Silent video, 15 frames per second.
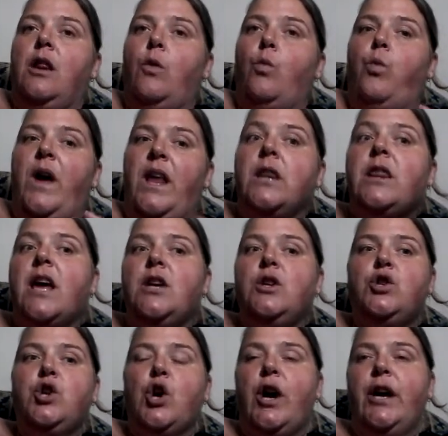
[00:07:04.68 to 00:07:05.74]
When they
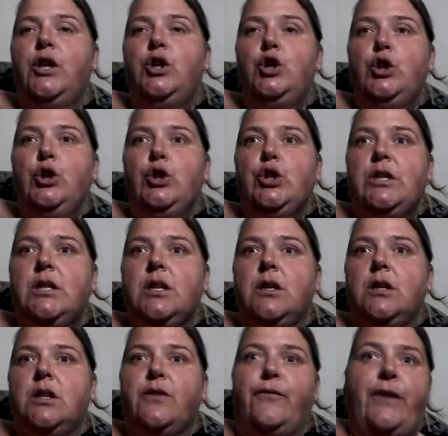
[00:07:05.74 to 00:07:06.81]
try and use
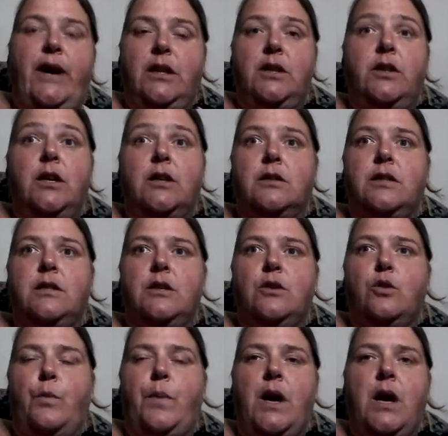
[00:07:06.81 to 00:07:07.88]
the fact that they're a
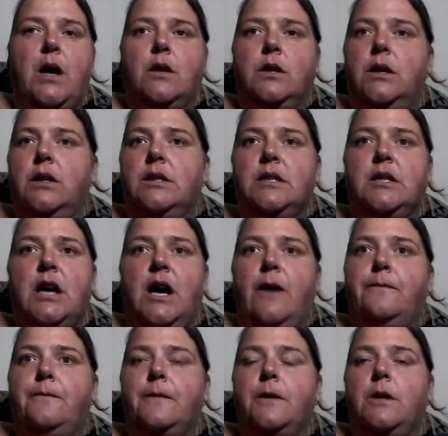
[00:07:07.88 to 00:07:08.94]
single parent and
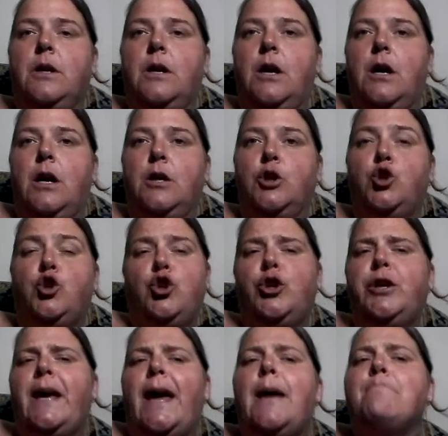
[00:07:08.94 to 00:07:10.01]
stuff to
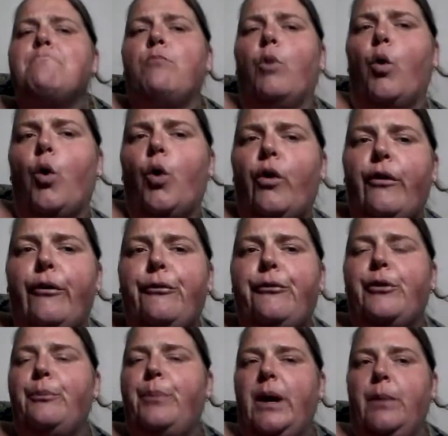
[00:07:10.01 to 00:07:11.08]
get more
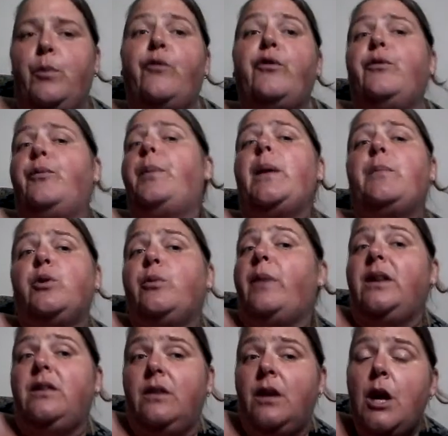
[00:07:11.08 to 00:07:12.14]
from people, for people to
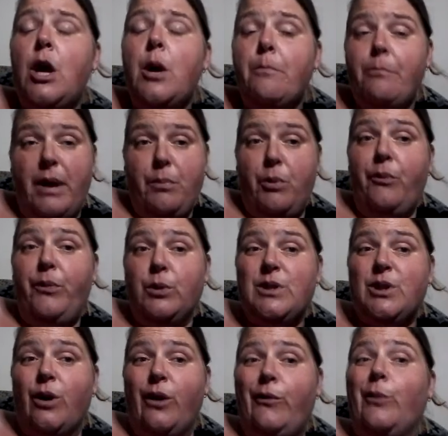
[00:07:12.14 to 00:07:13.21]
make people feel
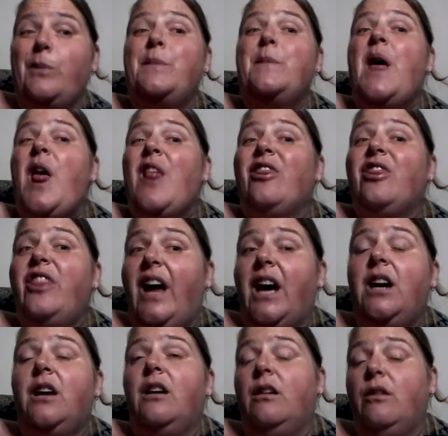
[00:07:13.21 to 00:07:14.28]
sorry for them,
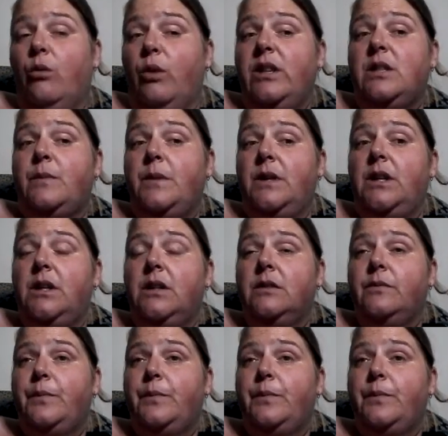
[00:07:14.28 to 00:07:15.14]
that annoys me.